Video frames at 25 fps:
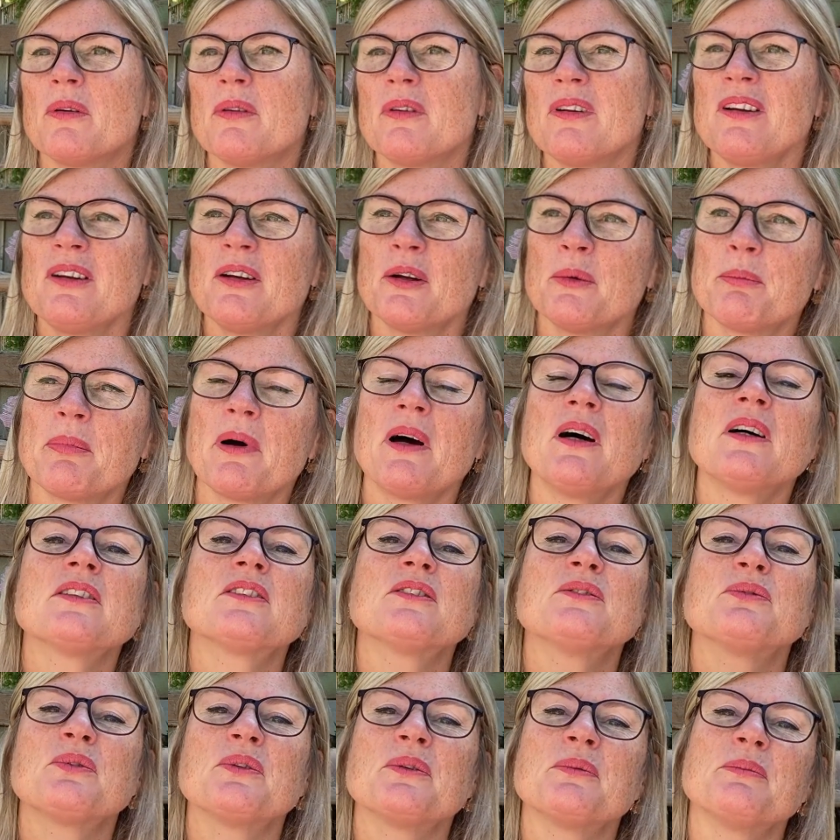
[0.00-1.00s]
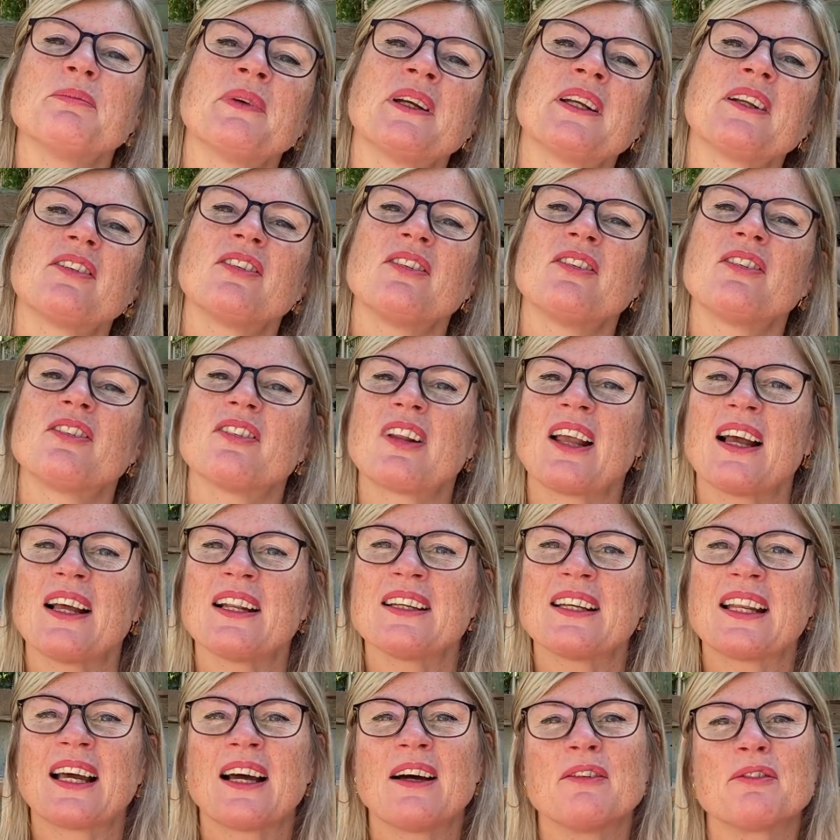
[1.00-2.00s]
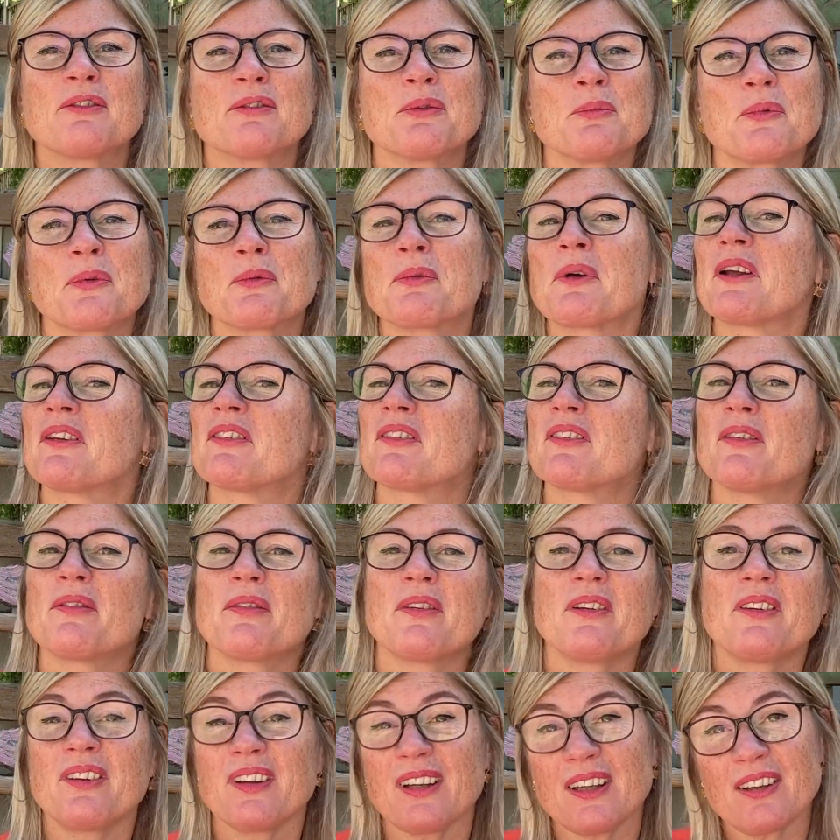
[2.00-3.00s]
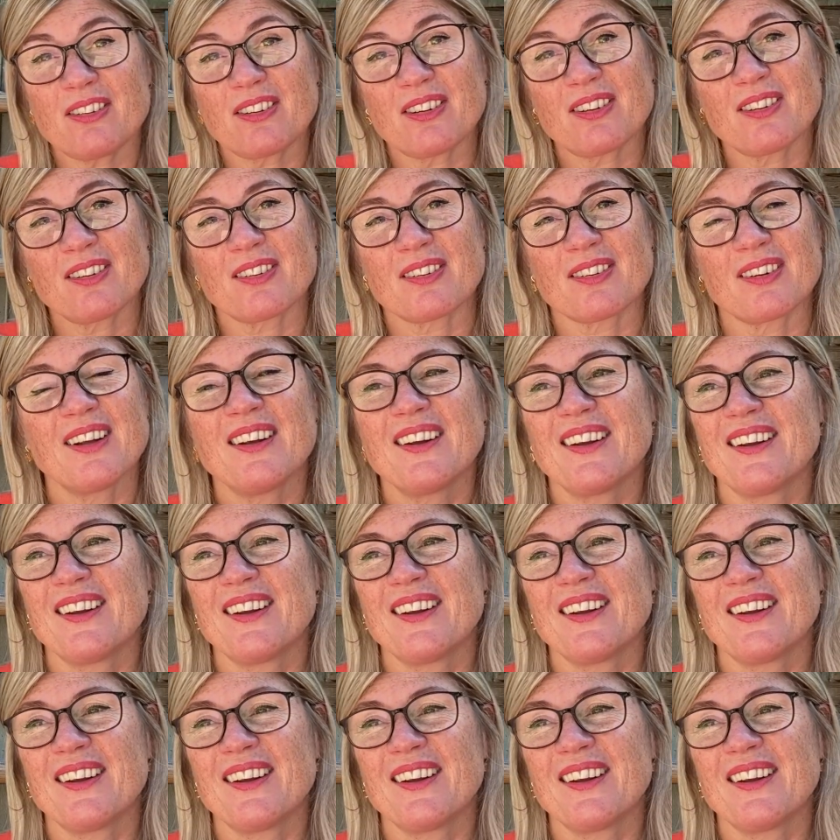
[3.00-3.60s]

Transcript: you know, part of what makes you stand out from the rest of the teachers.